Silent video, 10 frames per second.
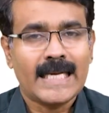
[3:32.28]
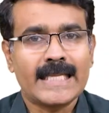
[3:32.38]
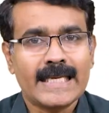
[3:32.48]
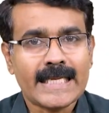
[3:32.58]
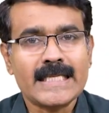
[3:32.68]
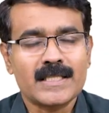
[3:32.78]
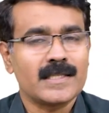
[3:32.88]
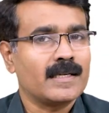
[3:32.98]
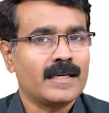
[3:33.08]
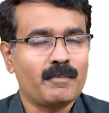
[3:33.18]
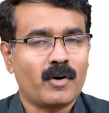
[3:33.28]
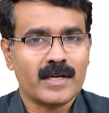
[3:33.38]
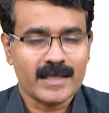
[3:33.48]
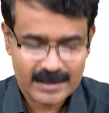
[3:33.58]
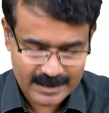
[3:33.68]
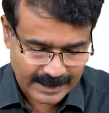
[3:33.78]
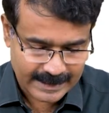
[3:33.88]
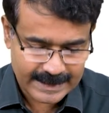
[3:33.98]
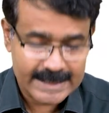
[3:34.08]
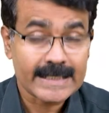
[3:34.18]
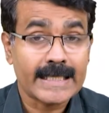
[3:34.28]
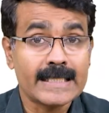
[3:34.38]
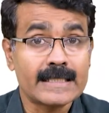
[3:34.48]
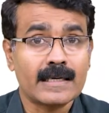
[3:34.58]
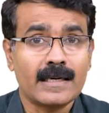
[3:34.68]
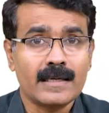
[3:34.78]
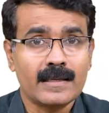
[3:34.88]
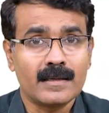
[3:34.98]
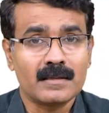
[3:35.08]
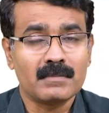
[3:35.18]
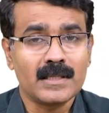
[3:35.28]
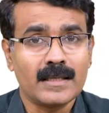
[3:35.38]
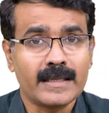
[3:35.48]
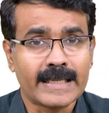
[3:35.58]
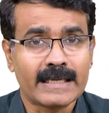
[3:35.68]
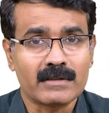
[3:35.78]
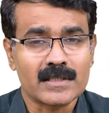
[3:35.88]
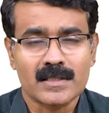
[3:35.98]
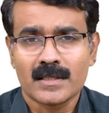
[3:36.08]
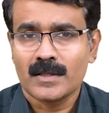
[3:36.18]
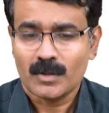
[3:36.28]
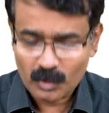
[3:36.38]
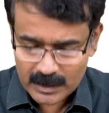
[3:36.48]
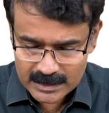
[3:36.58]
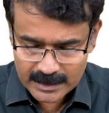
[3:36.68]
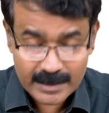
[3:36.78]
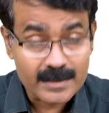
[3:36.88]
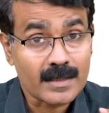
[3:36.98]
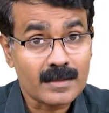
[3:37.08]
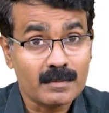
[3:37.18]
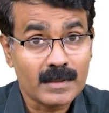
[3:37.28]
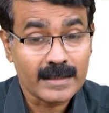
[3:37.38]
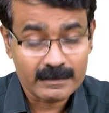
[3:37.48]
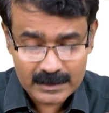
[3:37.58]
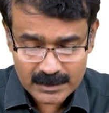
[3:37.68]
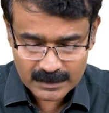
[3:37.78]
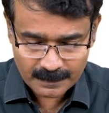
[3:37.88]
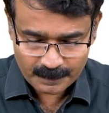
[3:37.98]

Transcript: And the next important slide is intradermal nevus. What is an intradermal nevus?